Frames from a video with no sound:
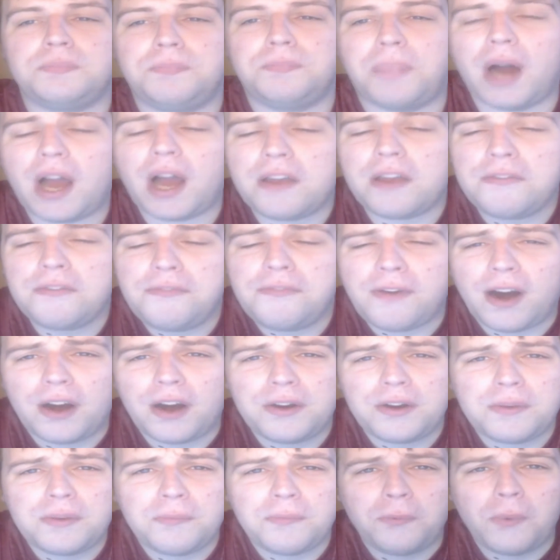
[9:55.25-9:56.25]
by
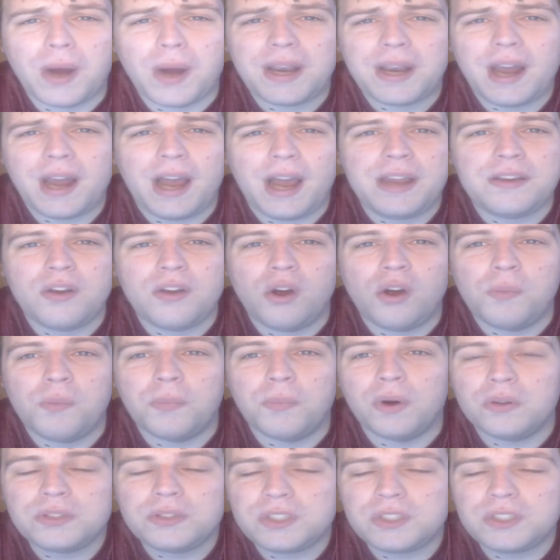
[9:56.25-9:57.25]
far the one I know
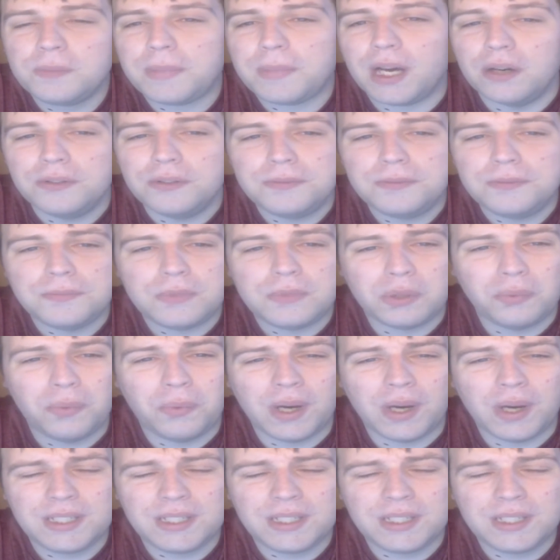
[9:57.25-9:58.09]
most about. The